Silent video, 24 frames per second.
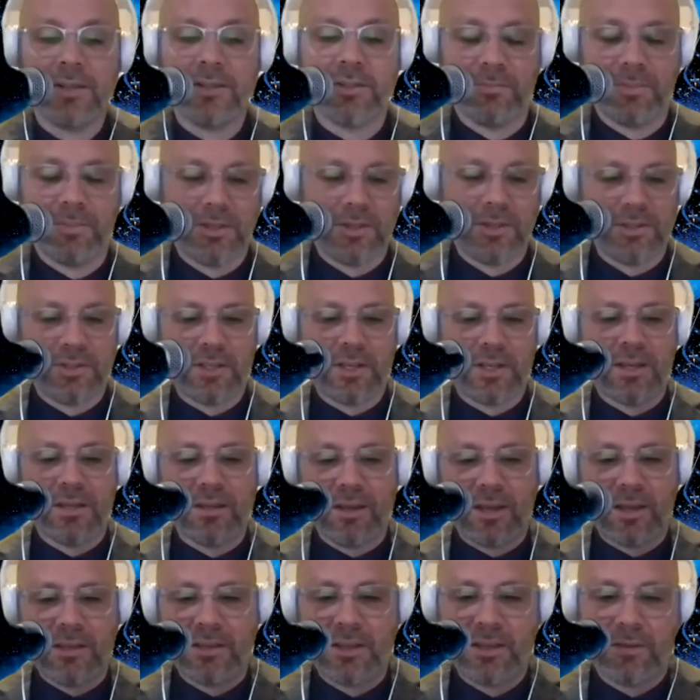because
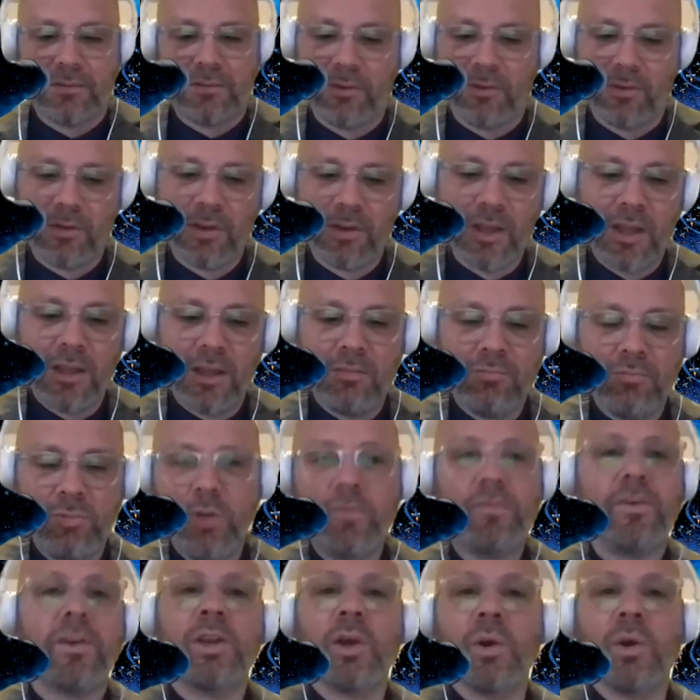I think for
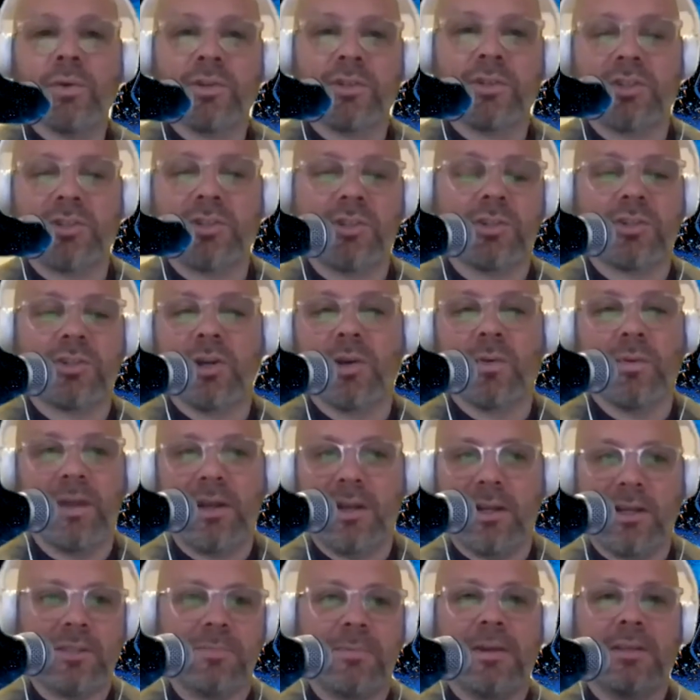moviegoers that just go in
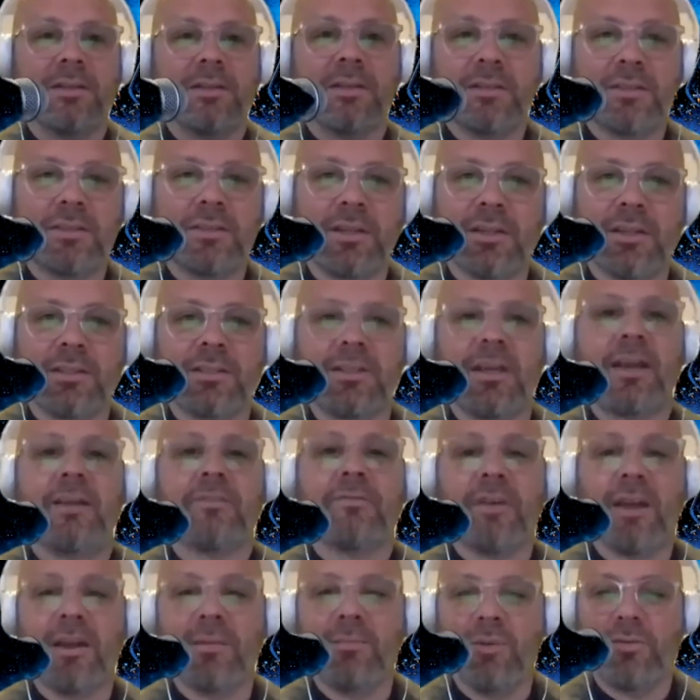expecting to see a
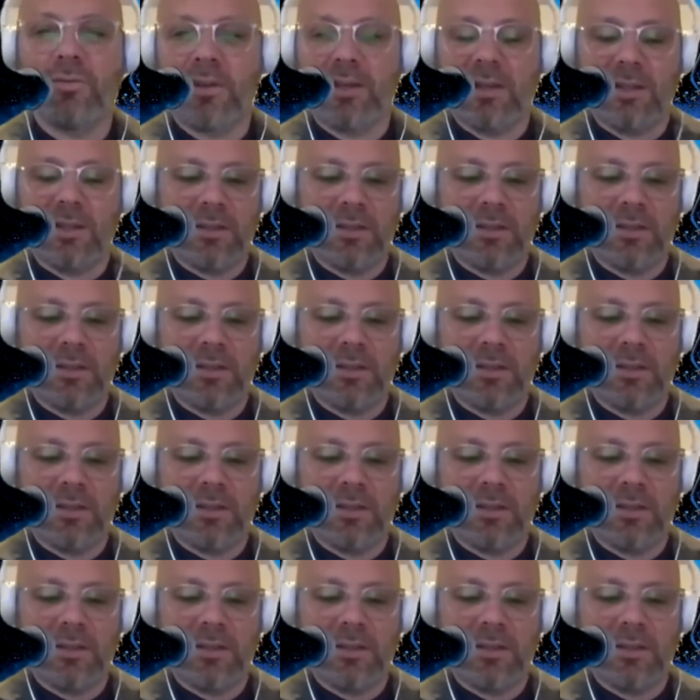sci-fi movie,